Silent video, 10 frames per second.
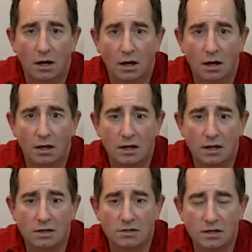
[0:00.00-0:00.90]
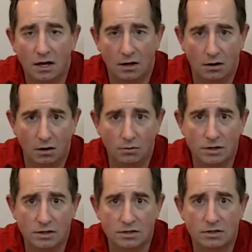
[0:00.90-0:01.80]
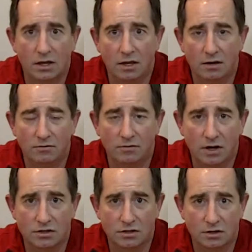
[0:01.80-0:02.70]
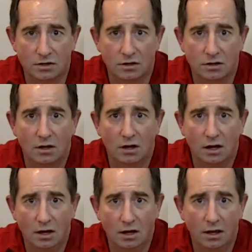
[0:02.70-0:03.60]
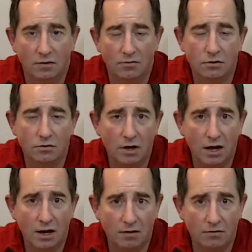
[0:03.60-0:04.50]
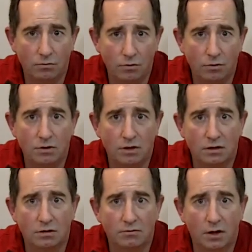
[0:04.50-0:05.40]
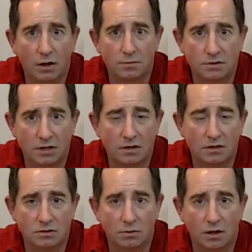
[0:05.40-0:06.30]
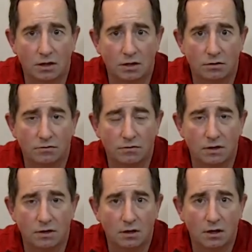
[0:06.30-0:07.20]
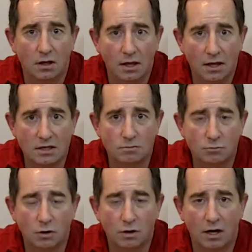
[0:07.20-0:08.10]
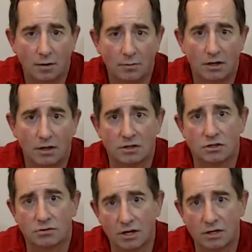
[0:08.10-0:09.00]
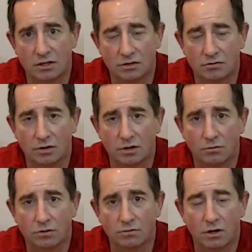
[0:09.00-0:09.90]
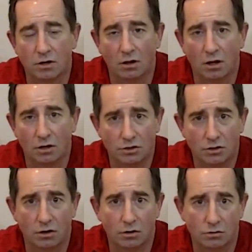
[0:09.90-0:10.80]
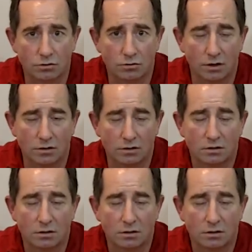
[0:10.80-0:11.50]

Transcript: Uh, it is not always an infection. Uh, if you do not have a wound and you develop sudden swelling in your feet, it is more commonly a stress injury, which we call a Charcot joint.